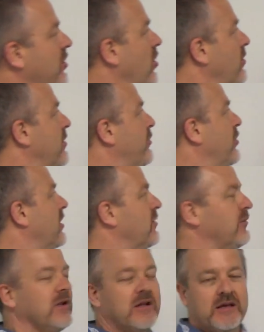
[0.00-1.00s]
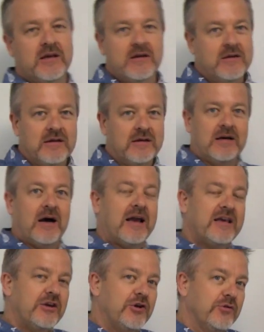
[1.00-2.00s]
Goleman put it, really
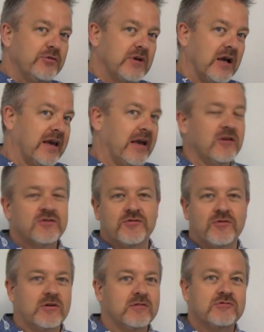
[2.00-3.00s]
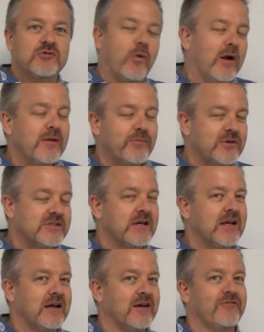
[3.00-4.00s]
IQ accounts for
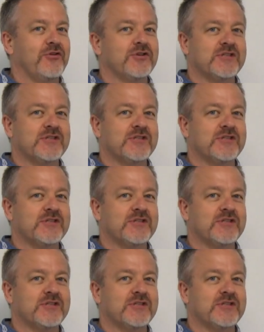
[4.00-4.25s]
20% of your